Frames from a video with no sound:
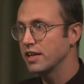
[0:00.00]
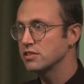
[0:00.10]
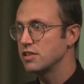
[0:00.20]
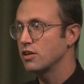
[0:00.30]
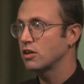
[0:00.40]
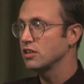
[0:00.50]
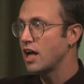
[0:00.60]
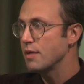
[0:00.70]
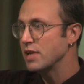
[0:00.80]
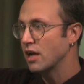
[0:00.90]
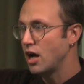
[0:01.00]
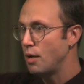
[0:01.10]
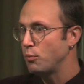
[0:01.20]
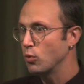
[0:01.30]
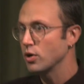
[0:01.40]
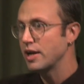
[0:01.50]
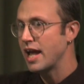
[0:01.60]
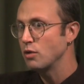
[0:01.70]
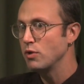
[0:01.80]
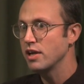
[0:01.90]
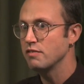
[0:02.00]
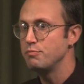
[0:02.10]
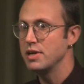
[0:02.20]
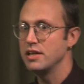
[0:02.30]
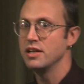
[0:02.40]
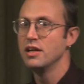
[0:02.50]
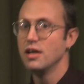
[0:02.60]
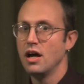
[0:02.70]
things that are climbing upward, and we have been